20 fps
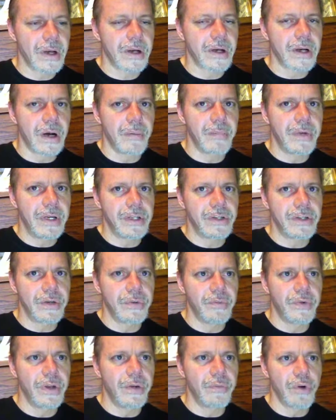comedies in
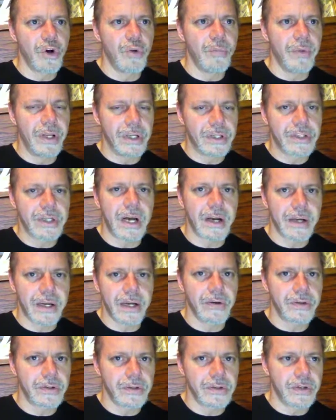Rome and the stock
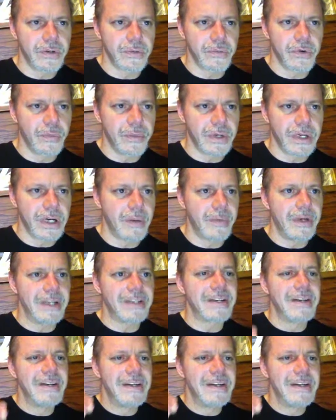characters in the Roman comedies.